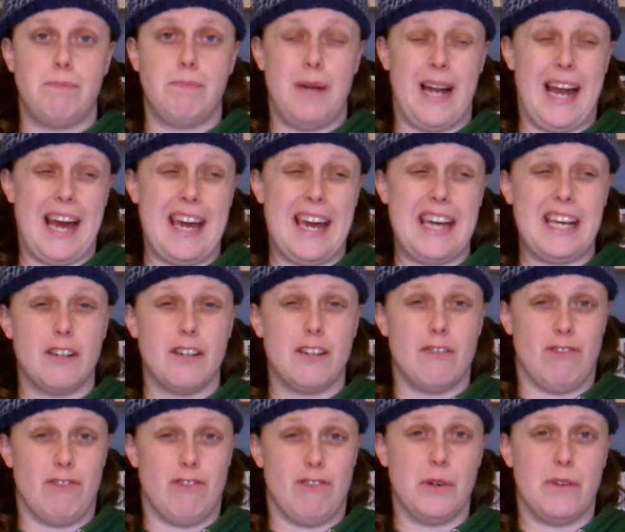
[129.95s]
play the
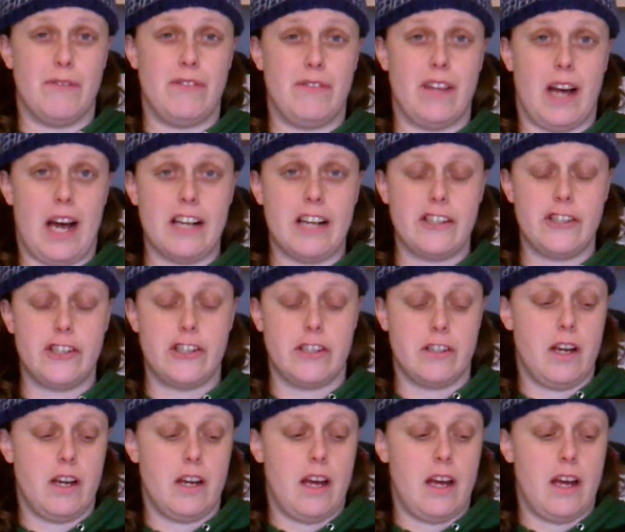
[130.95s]
role of Dash,